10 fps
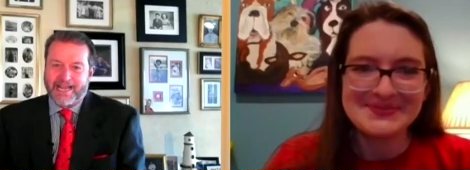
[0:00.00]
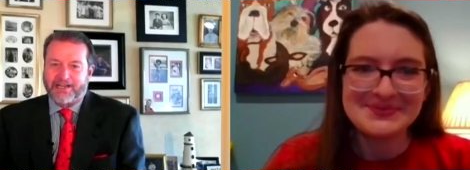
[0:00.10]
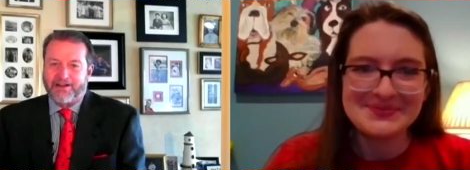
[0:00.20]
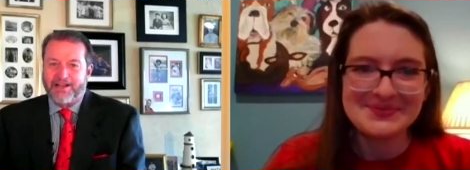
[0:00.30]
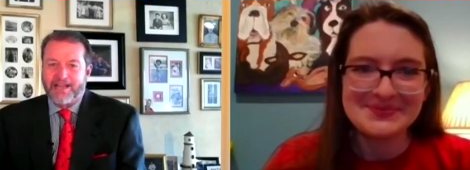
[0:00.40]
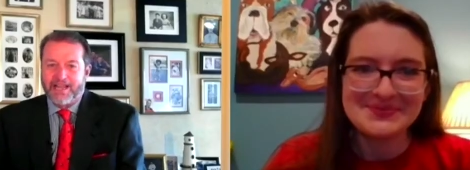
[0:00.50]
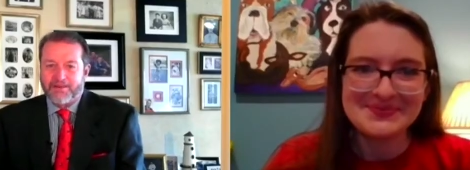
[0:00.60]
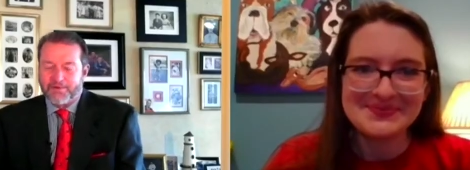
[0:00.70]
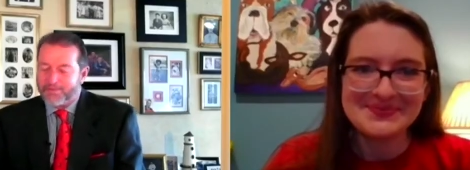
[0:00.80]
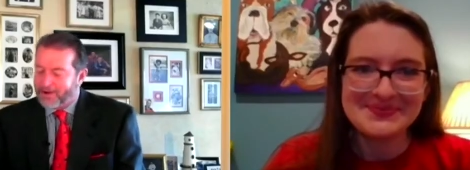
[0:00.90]
Speaker 1: Decker,
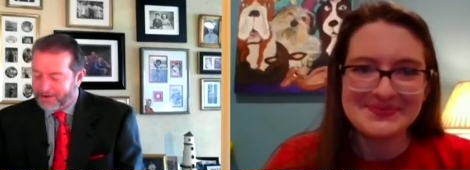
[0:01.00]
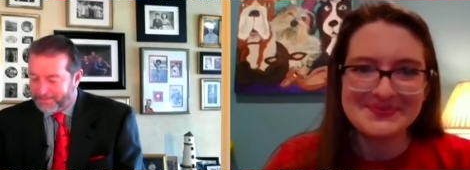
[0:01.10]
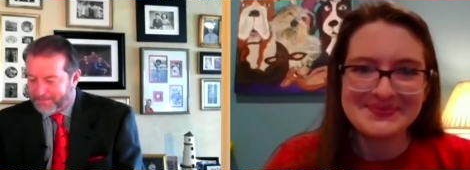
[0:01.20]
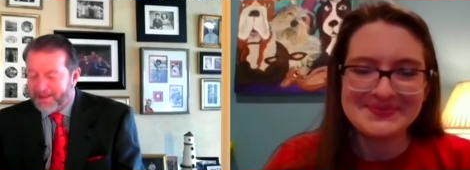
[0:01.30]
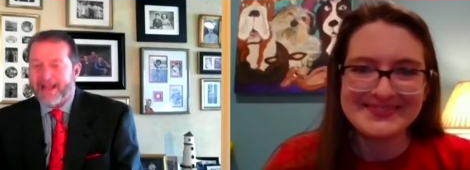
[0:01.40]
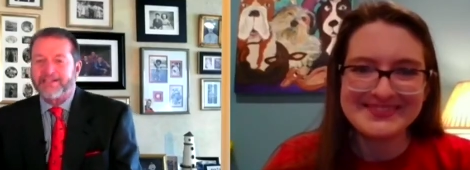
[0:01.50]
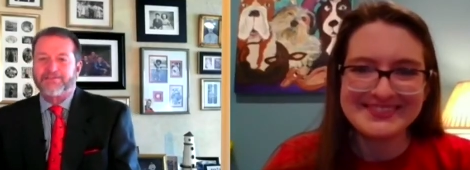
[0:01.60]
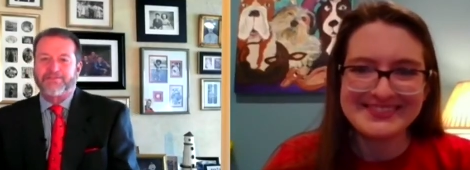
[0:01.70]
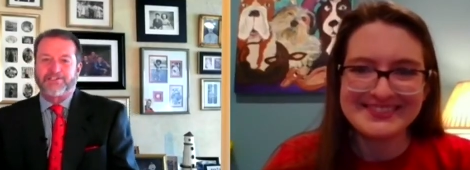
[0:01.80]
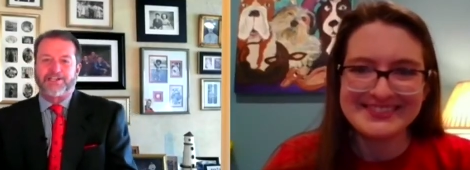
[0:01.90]
and we welcome her back to
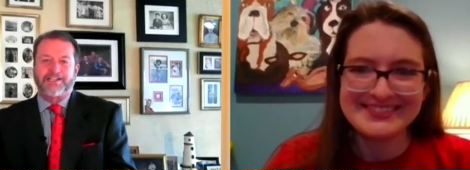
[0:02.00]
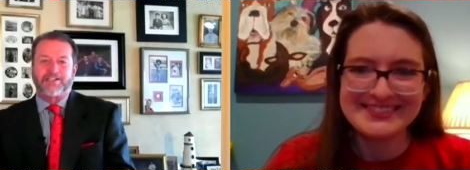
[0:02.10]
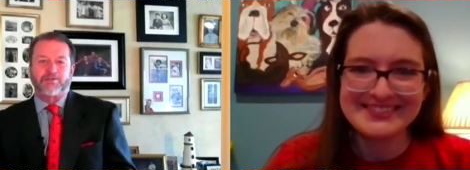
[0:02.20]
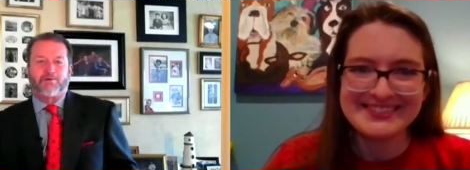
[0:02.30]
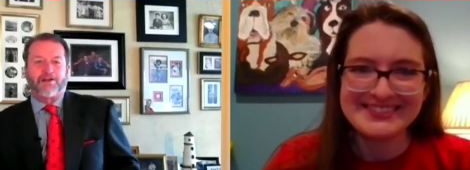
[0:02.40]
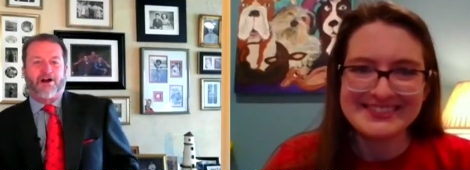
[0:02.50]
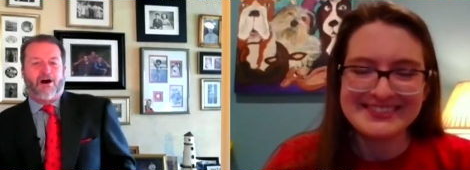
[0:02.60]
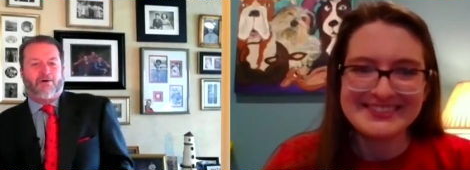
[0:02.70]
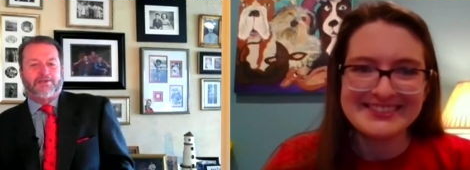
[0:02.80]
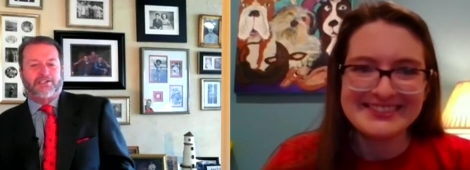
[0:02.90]
Virginia This Morning.
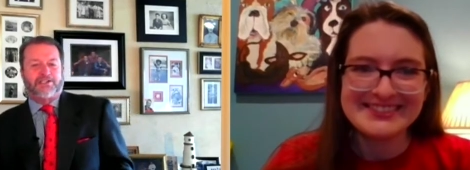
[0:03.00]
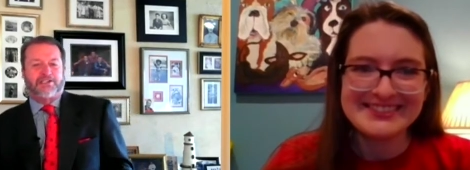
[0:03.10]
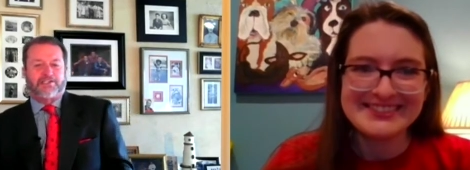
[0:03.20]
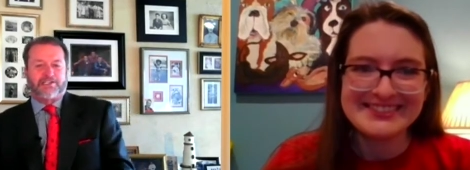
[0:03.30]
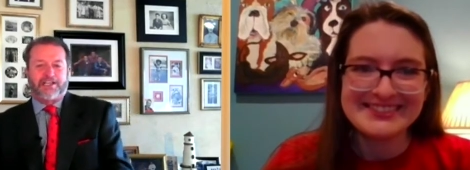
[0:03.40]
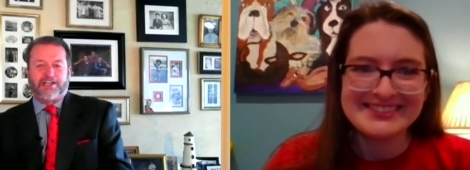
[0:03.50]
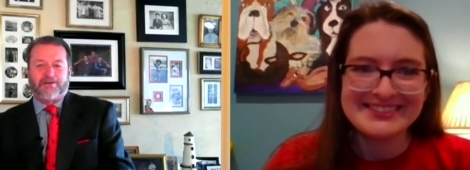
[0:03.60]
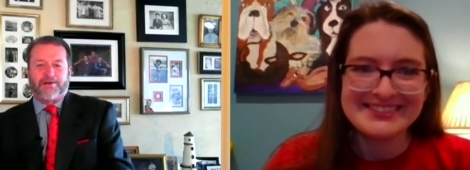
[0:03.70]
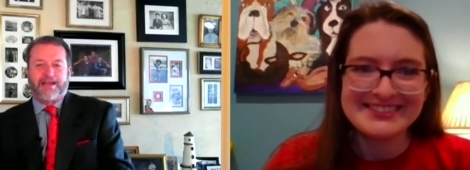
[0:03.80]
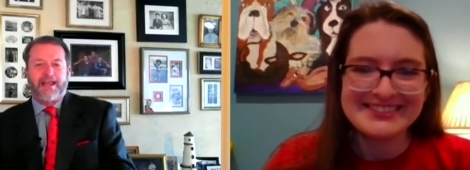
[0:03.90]
Always good to see
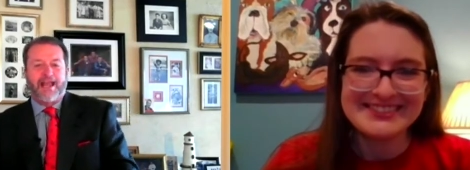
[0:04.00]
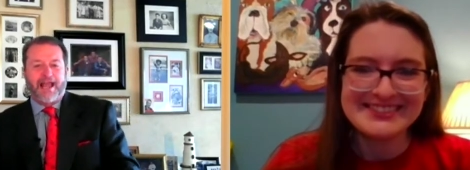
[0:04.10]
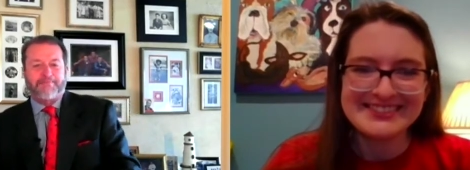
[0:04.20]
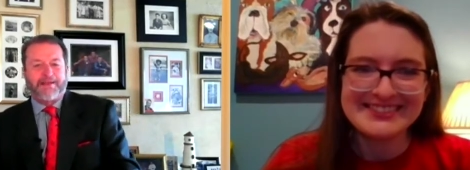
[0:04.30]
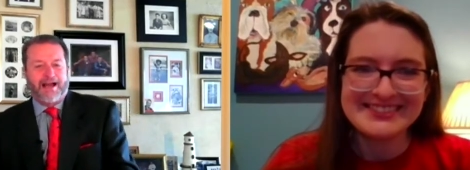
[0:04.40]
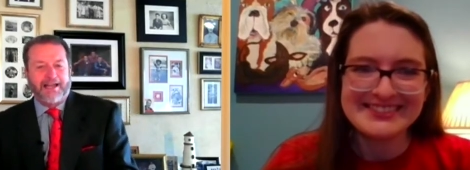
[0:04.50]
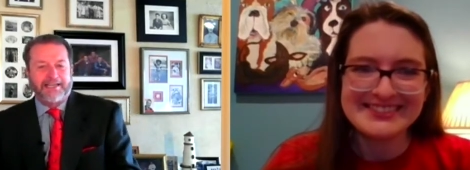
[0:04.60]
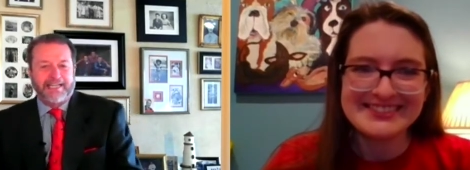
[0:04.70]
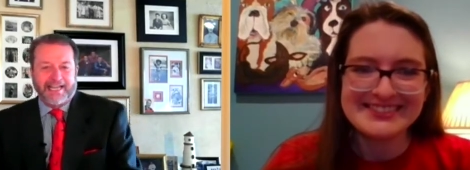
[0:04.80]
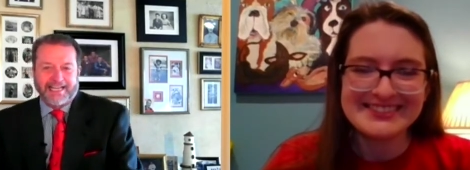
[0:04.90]
you, and happy
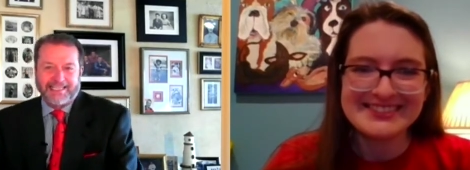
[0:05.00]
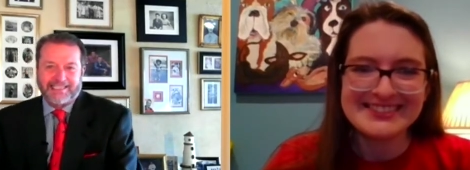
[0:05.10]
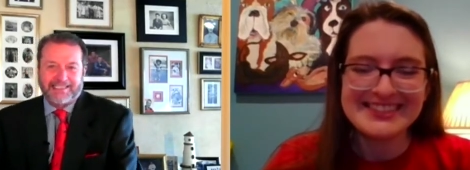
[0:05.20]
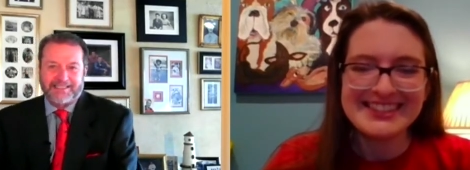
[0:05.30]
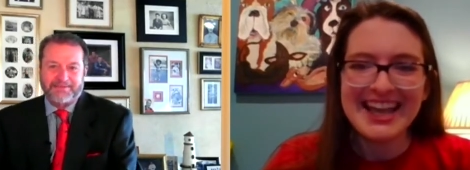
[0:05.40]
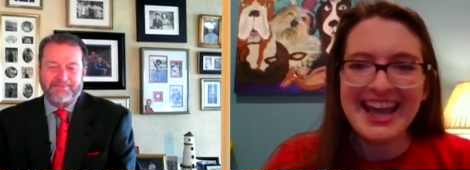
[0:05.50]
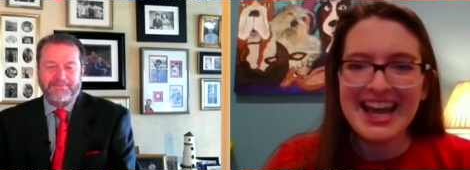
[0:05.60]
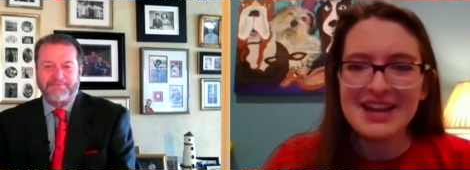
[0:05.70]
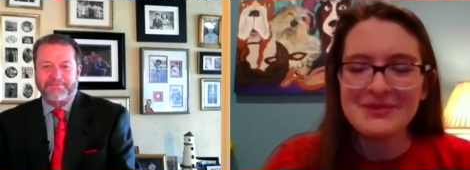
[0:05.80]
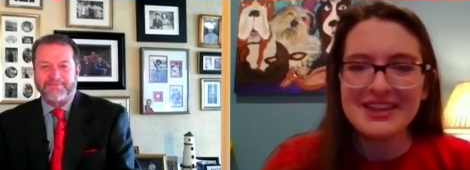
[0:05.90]
holidays.
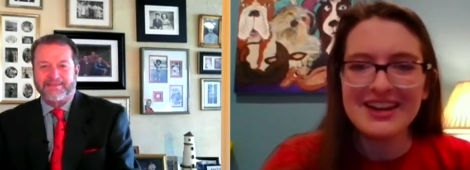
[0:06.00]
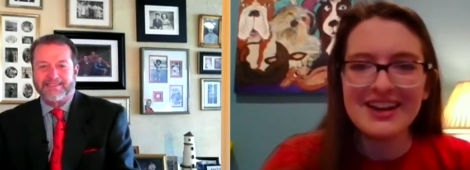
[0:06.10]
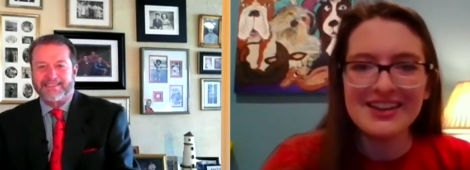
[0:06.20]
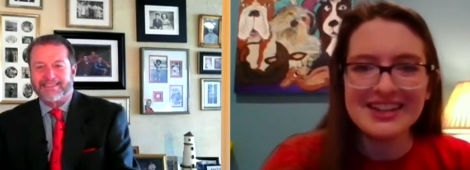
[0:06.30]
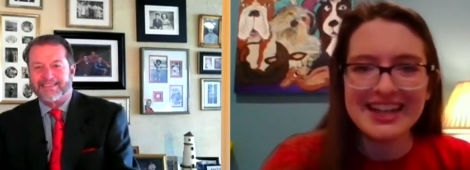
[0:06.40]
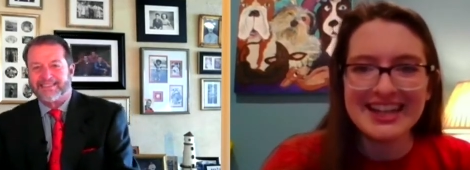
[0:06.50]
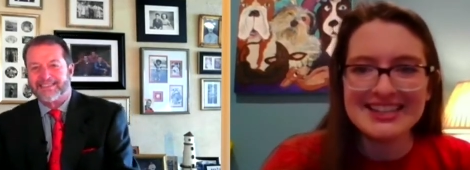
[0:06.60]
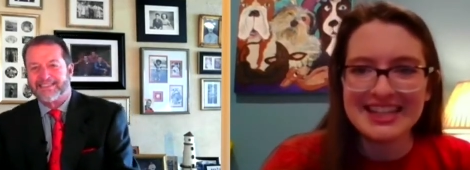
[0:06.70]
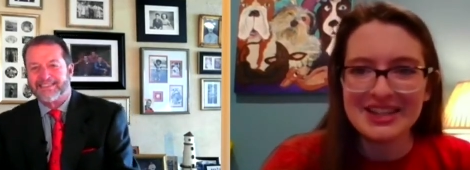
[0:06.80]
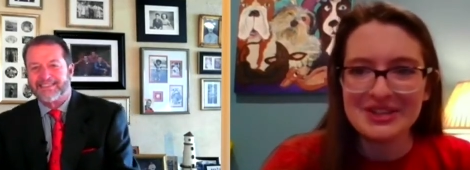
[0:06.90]
Speaker 2: Happy
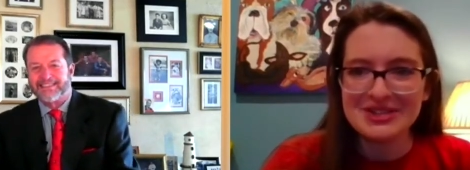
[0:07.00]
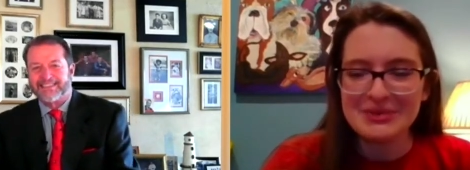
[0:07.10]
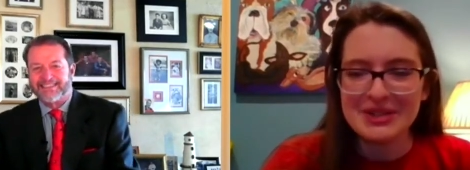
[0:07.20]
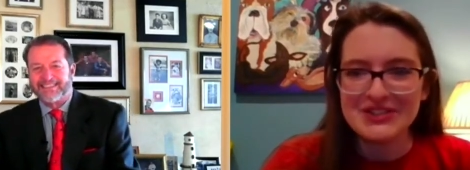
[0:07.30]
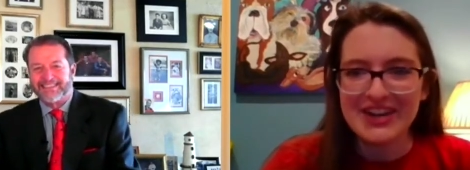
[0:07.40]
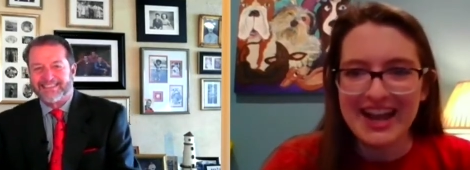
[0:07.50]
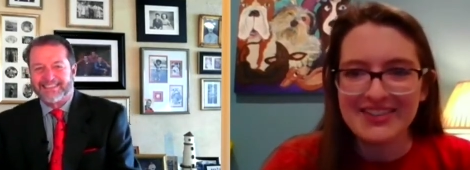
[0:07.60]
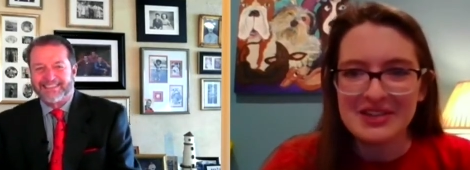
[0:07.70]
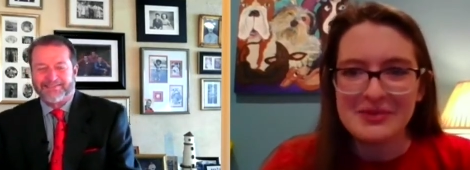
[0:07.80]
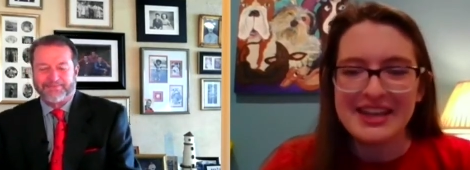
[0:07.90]
holidays. Thank you so much for
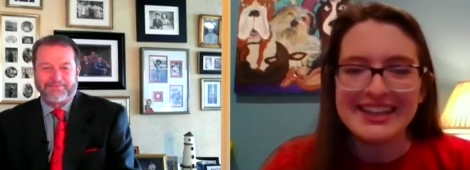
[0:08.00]
having